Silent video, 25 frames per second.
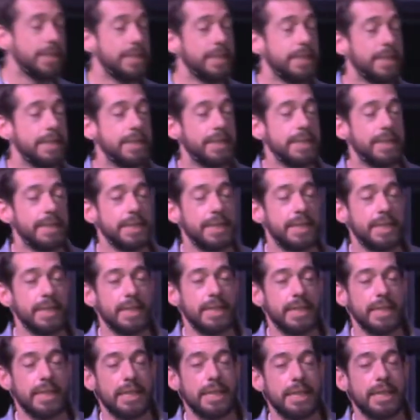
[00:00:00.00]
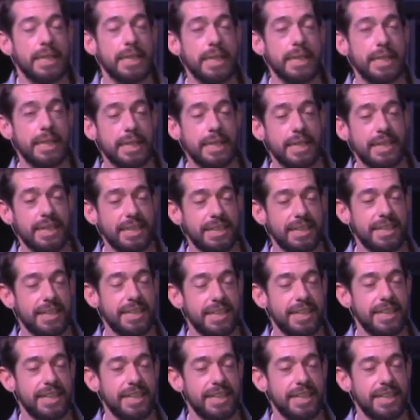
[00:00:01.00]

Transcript: (silence)